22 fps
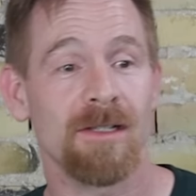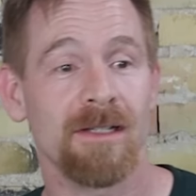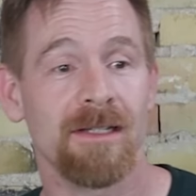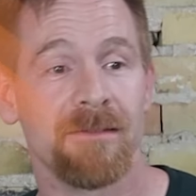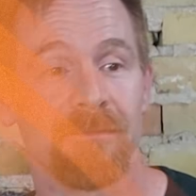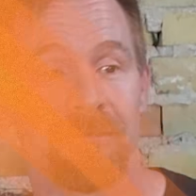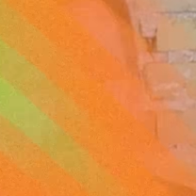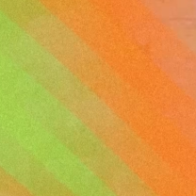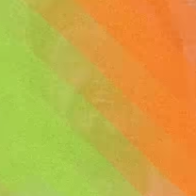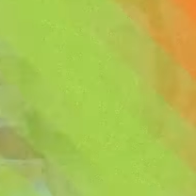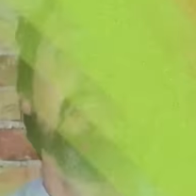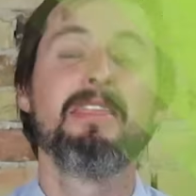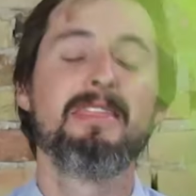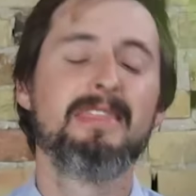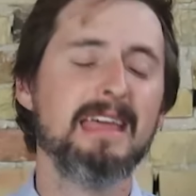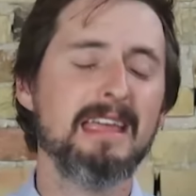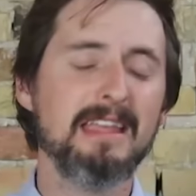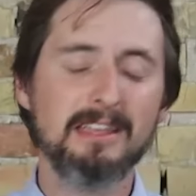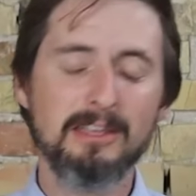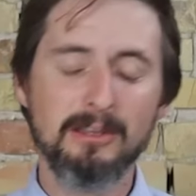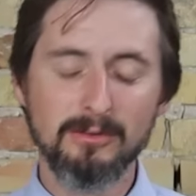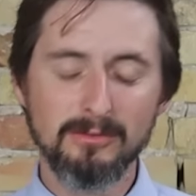Clint.
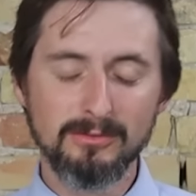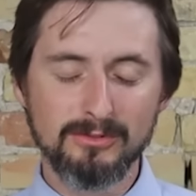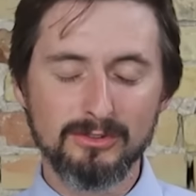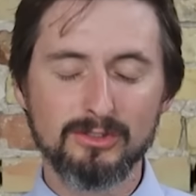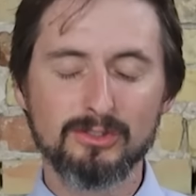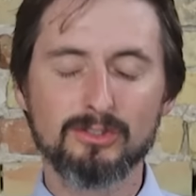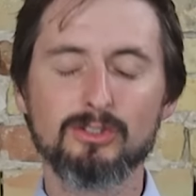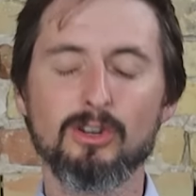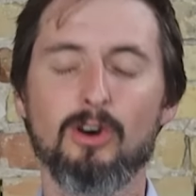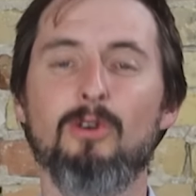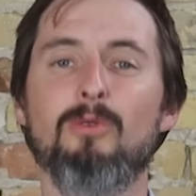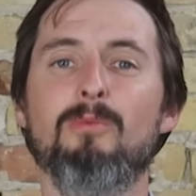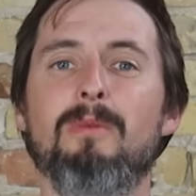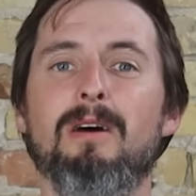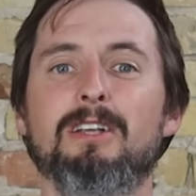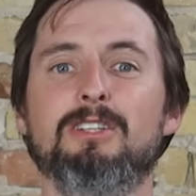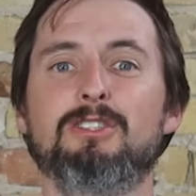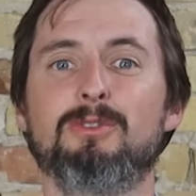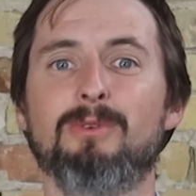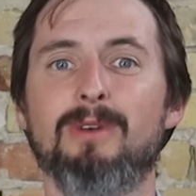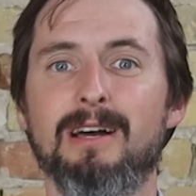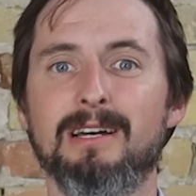Thank you so
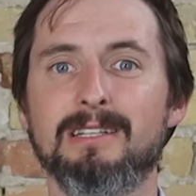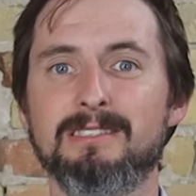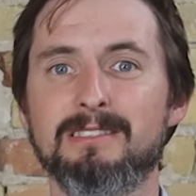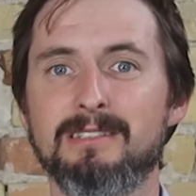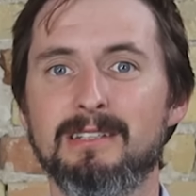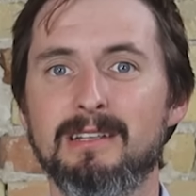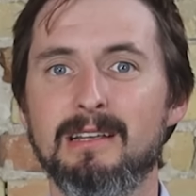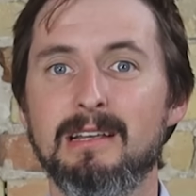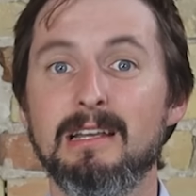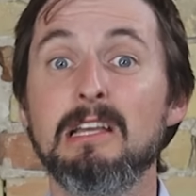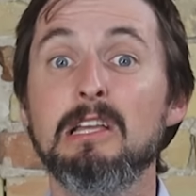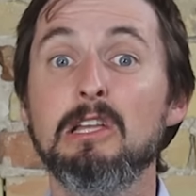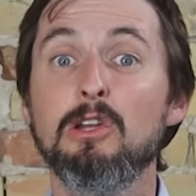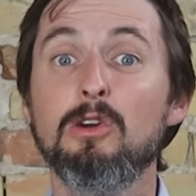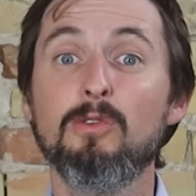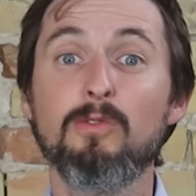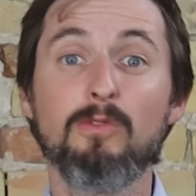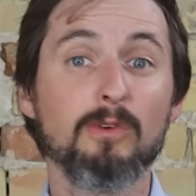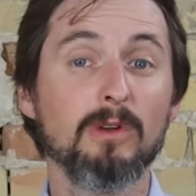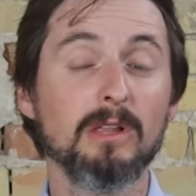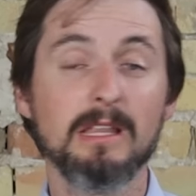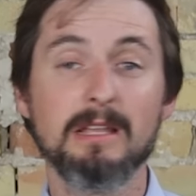much, Russ.
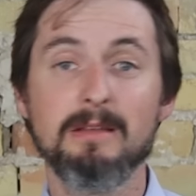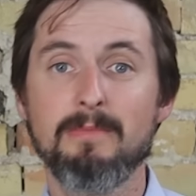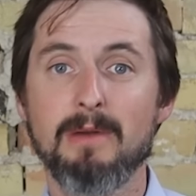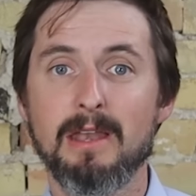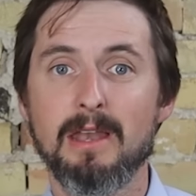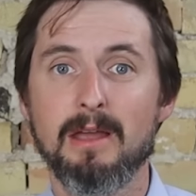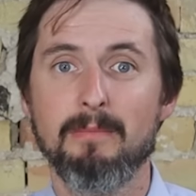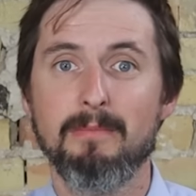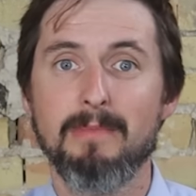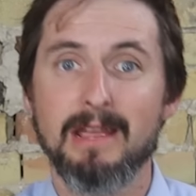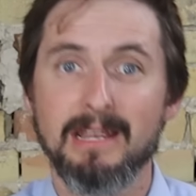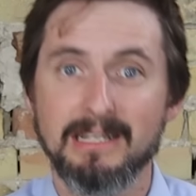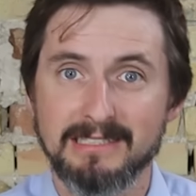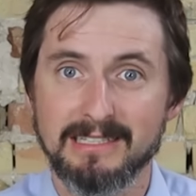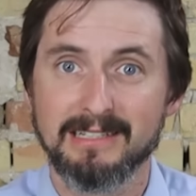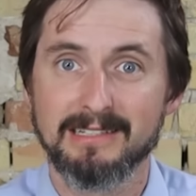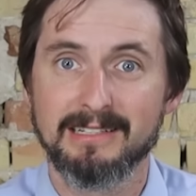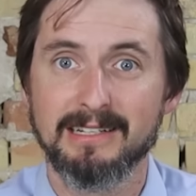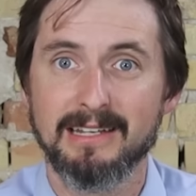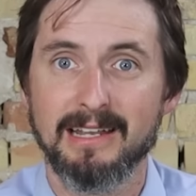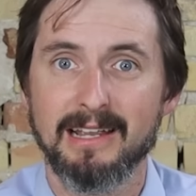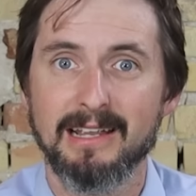You've really been
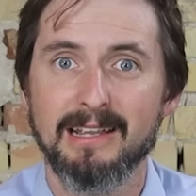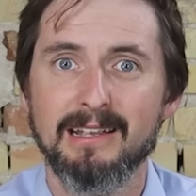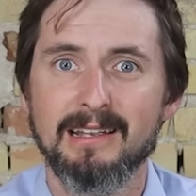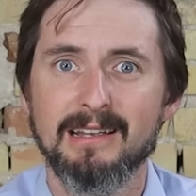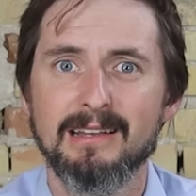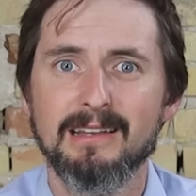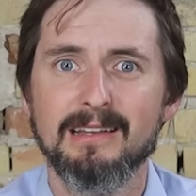amazing today.